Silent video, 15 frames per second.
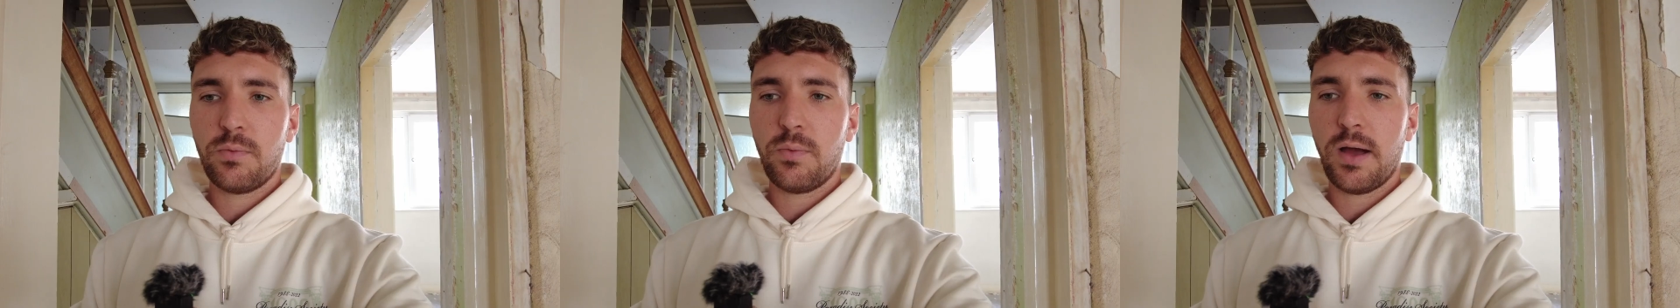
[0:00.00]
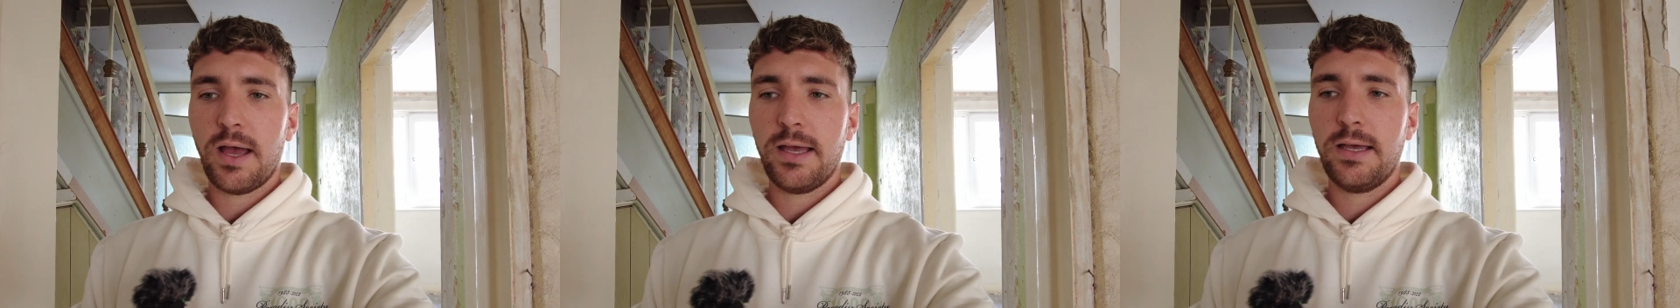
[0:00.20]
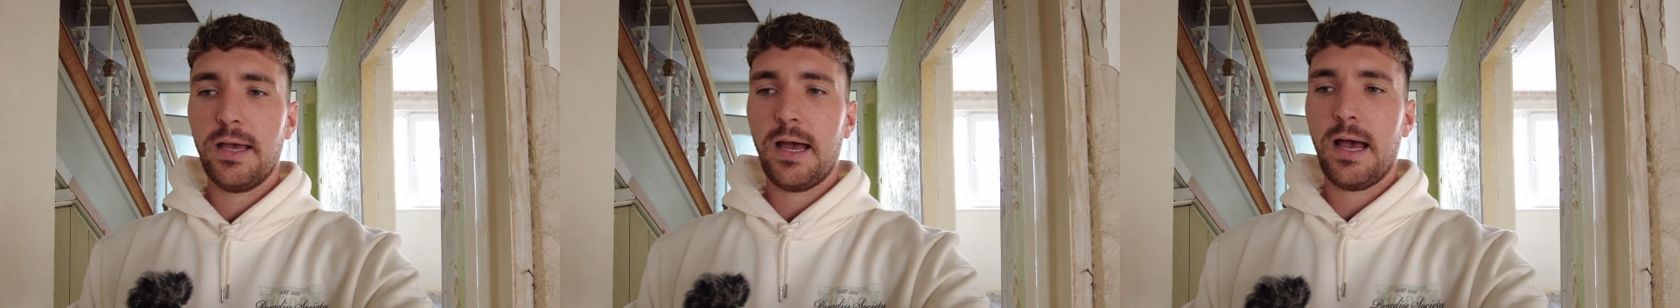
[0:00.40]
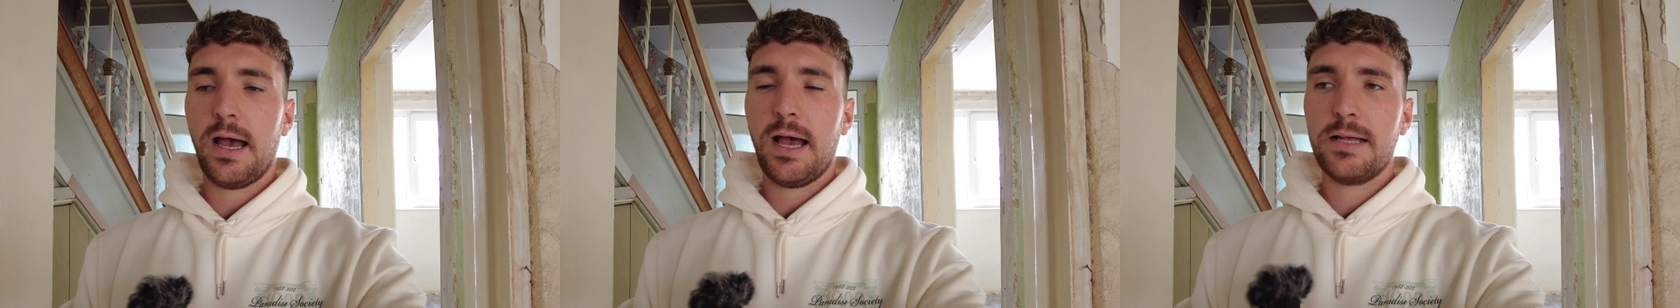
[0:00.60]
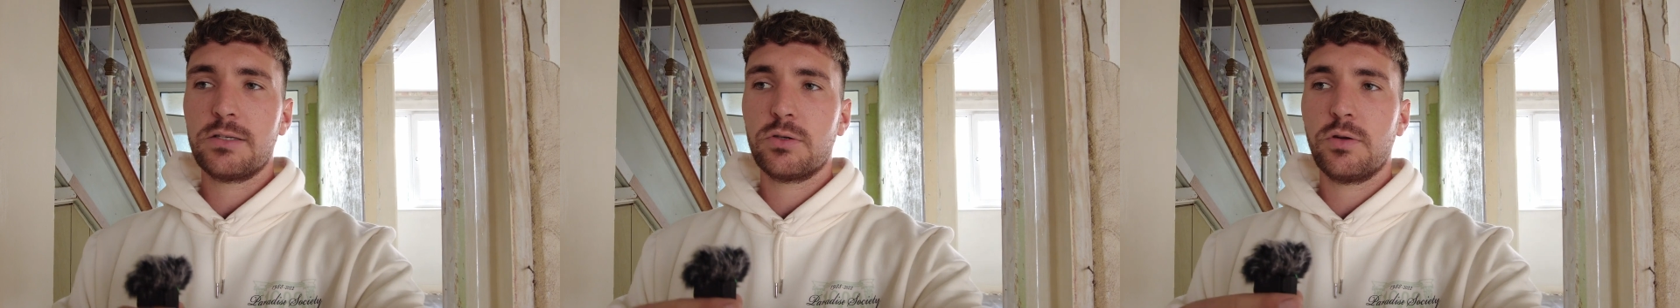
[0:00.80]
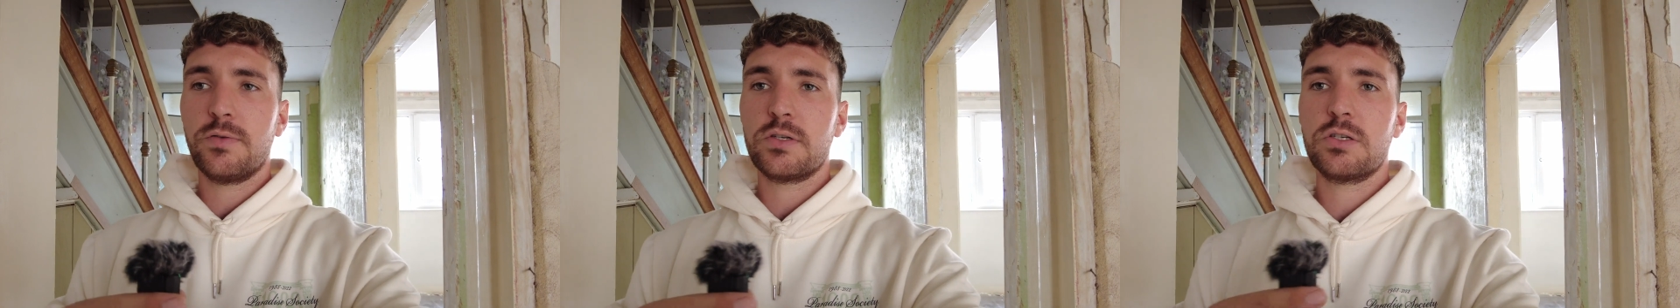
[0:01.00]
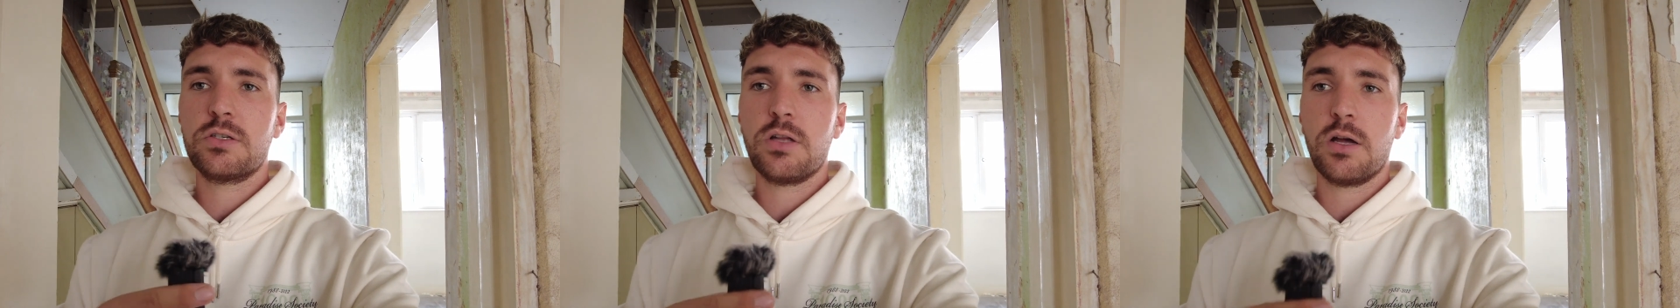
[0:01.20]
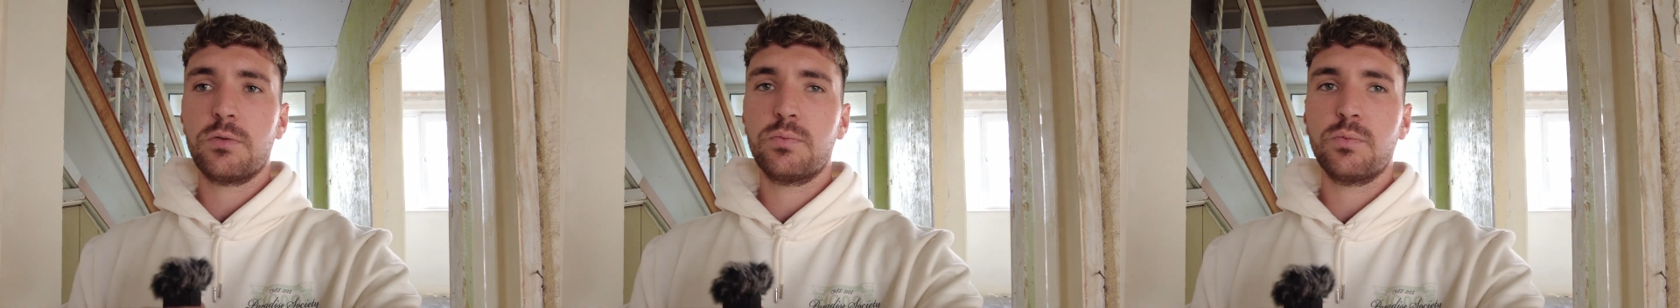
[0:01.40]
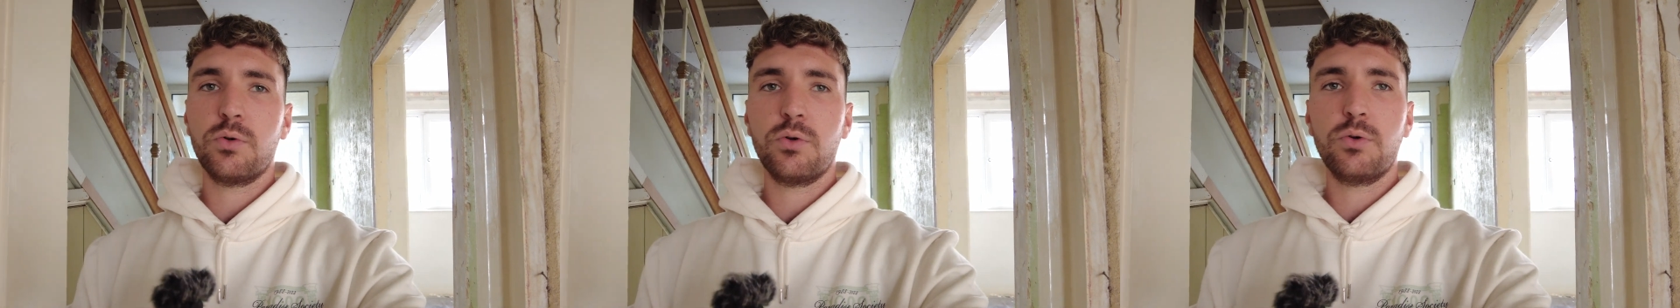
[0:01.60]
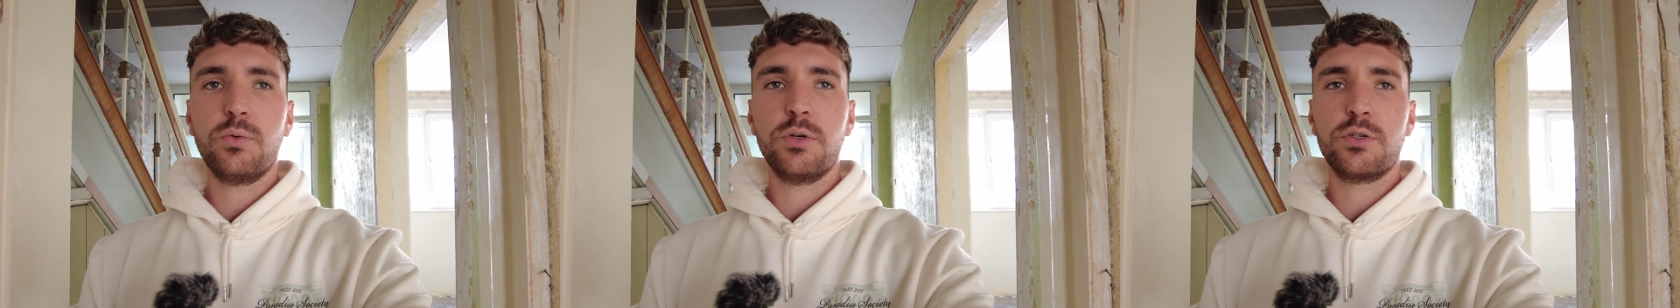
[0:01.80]
way. It had sort of a stud
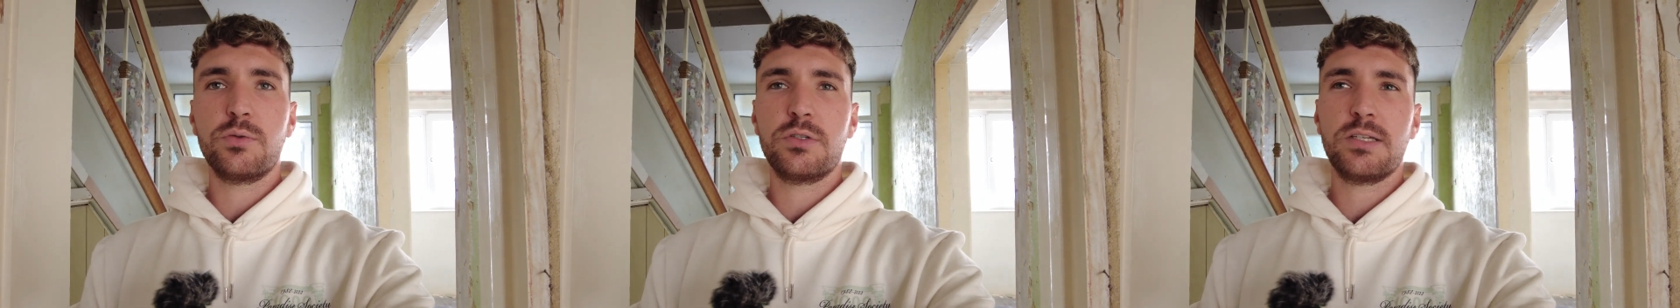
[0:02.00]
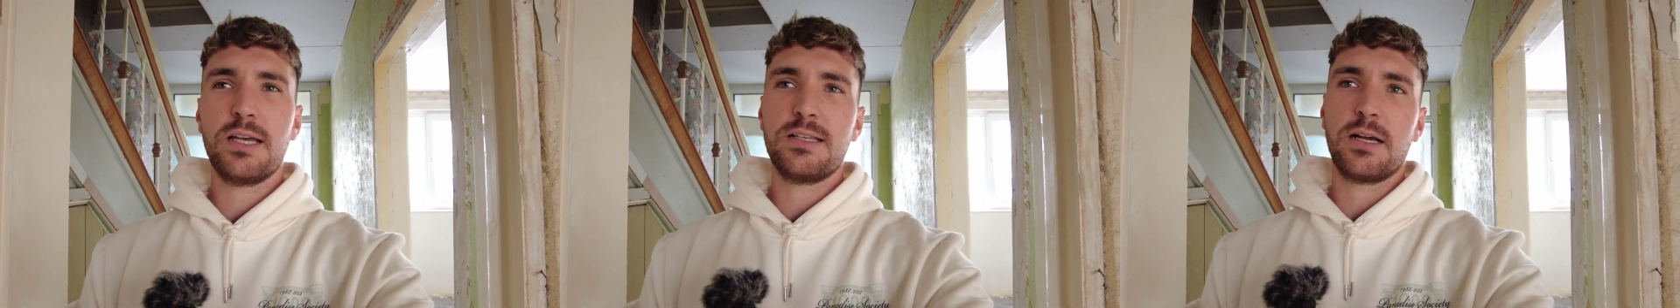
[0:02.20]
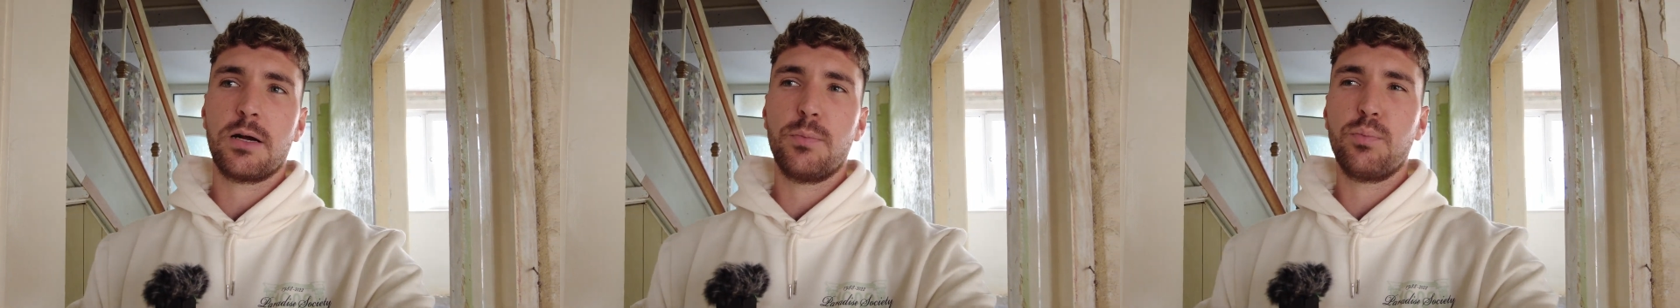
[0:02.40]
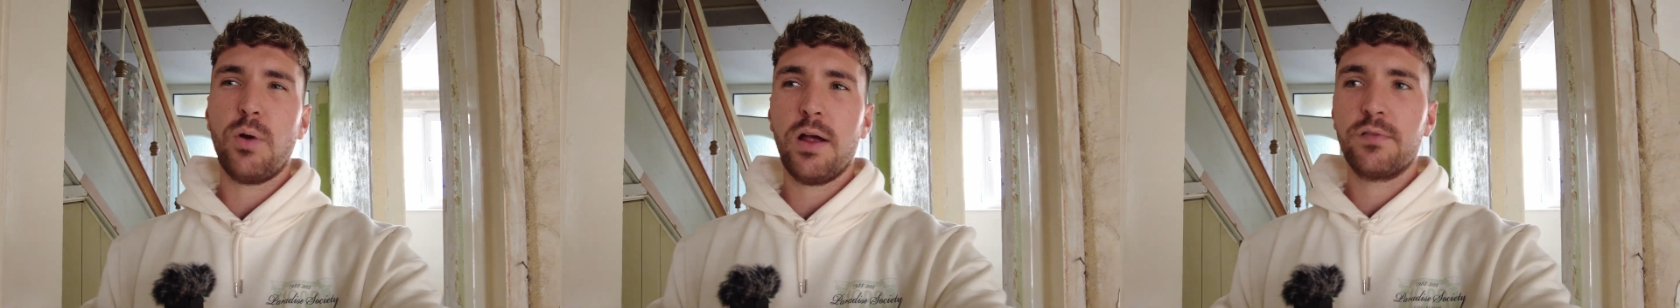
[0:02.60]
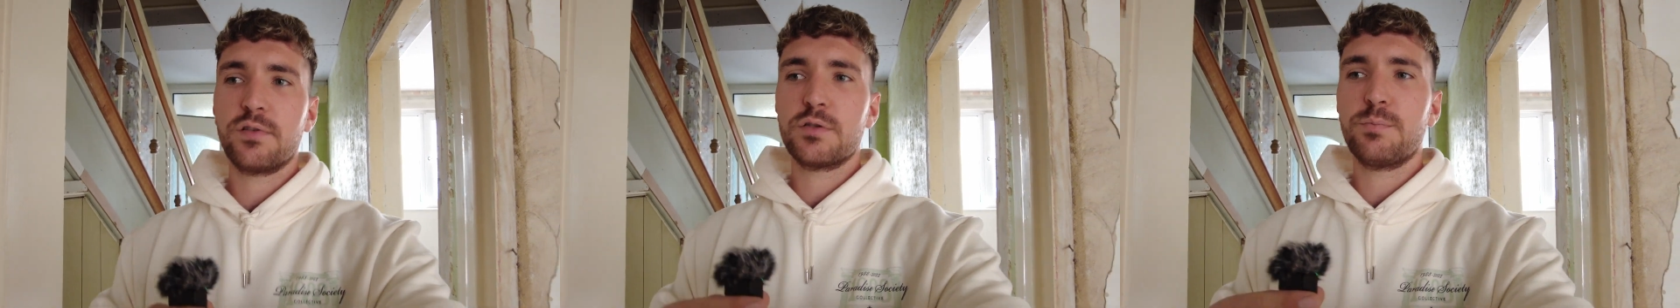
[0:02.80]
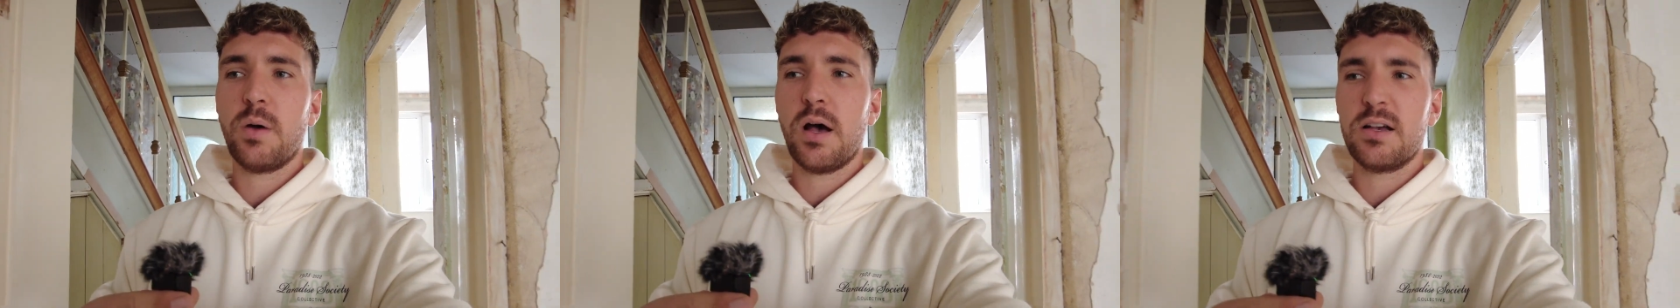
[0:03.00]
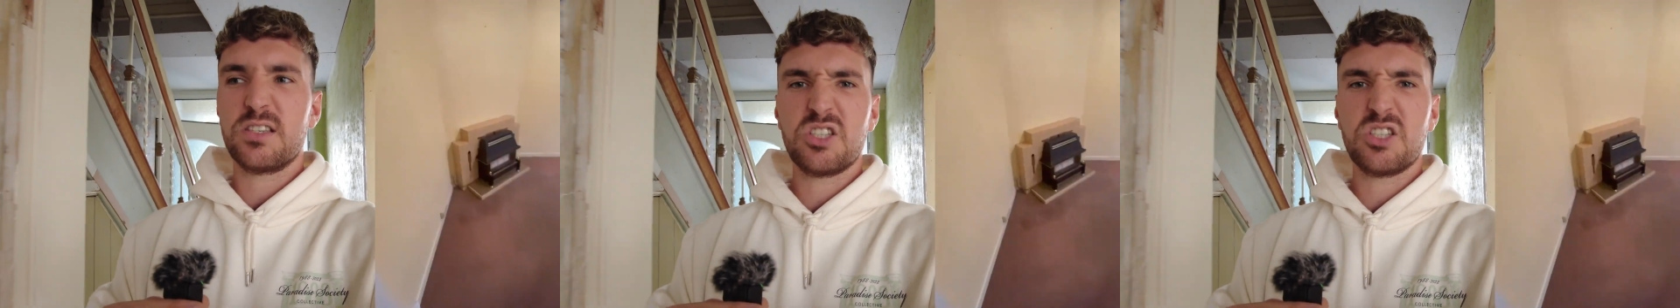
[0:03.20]
wall, which would say like a breakfast bar,